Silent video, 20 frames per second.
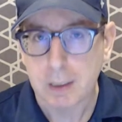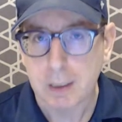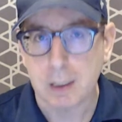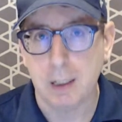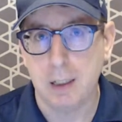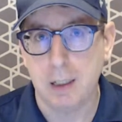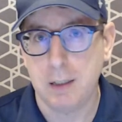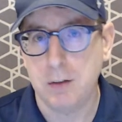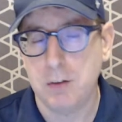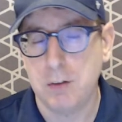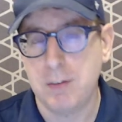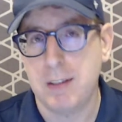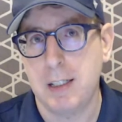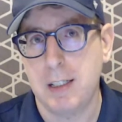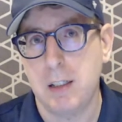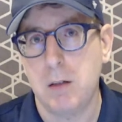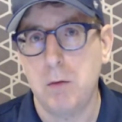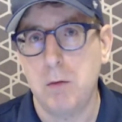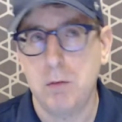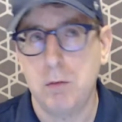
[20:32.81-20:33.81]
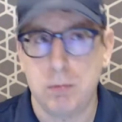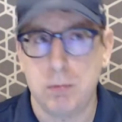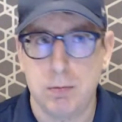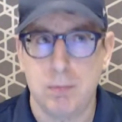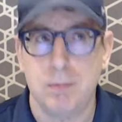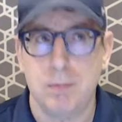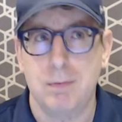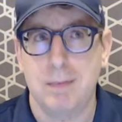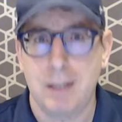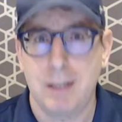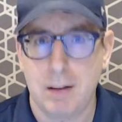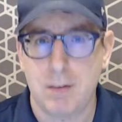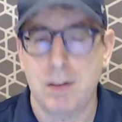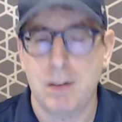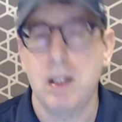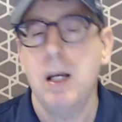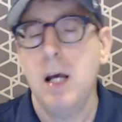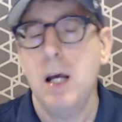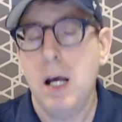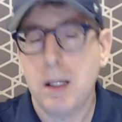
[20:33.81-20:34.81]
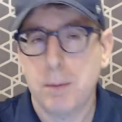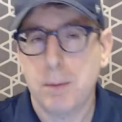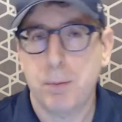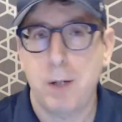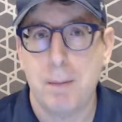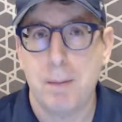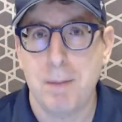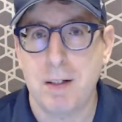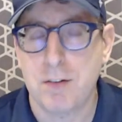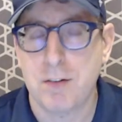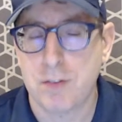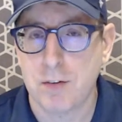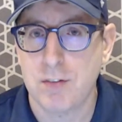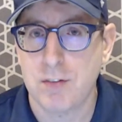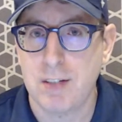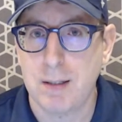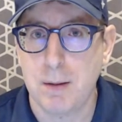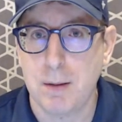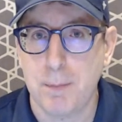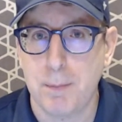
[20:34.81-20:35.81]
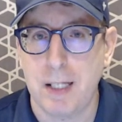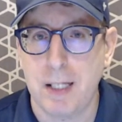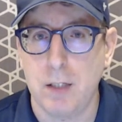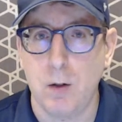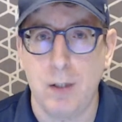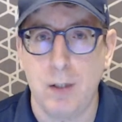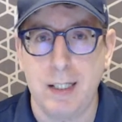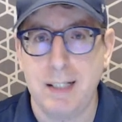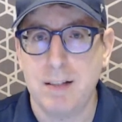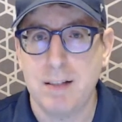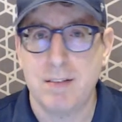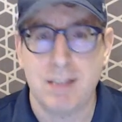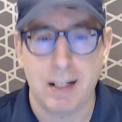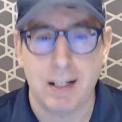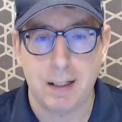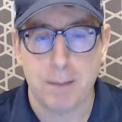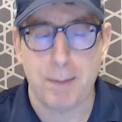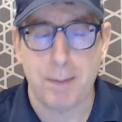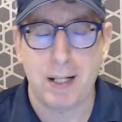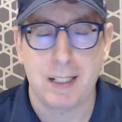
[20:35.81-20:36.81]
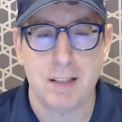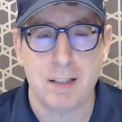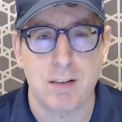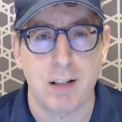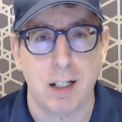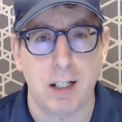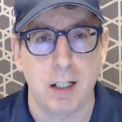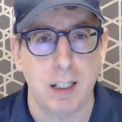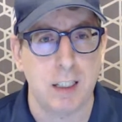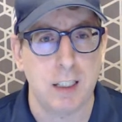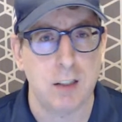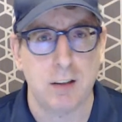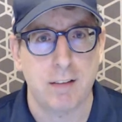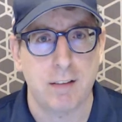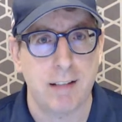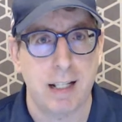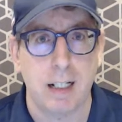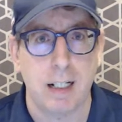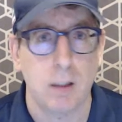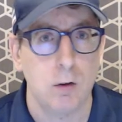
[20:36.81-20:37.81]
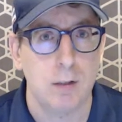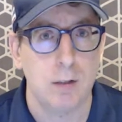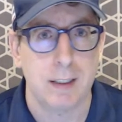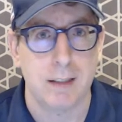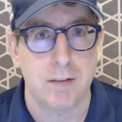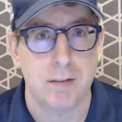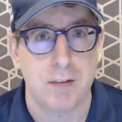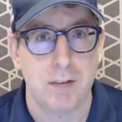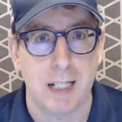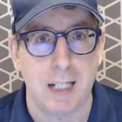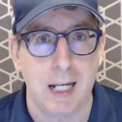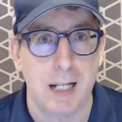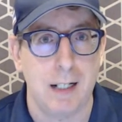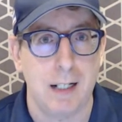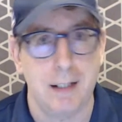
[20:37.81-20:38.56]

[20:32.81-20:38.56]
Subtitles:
And you think, that's it. The Prime Minister seemed a bit annoyed and he sent it back and he said, I'd like you to take a look at this again.